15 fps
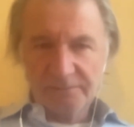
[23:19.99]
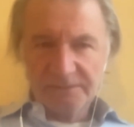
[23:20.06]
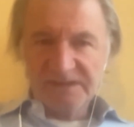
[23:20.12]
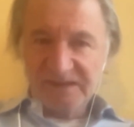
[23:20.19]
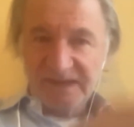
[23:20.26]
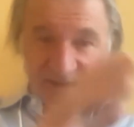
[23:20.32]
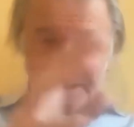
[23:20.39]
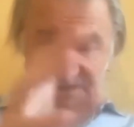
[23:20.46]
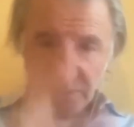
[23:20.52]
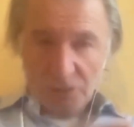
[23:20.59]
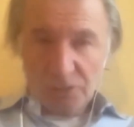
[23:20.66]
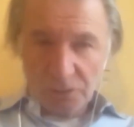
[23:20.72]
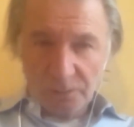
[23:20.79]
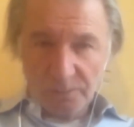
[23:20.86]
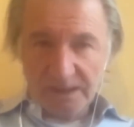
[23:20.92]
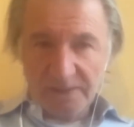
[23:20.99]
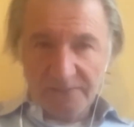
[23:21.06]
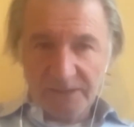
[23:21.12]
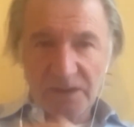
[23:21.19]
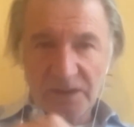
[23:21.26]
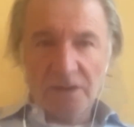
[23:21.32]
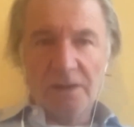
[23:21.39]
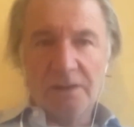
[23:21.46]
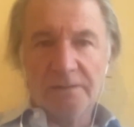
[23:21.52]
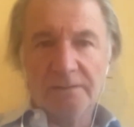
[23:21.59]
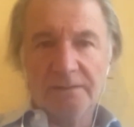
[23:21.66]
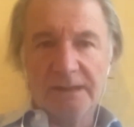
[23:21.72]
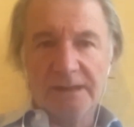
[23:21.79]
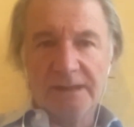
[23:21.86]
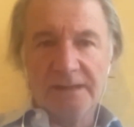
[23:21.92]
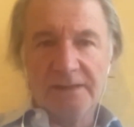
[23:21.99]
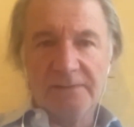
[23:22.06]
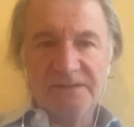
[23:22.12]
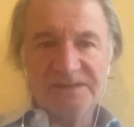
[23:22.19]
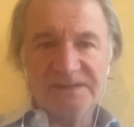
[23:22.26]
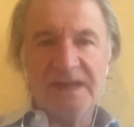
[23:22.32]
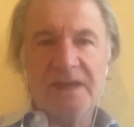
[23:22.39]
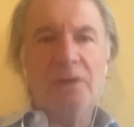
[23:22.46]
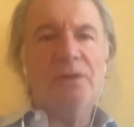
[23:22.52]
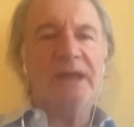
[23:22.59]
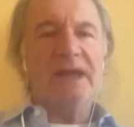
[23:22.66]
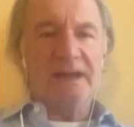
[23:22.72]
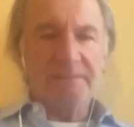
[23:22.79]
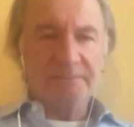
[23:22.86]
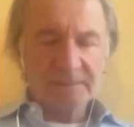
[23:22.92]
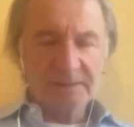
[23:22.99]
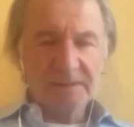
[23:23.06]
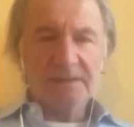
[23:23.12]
We take stock of where we are, and then we say, okay,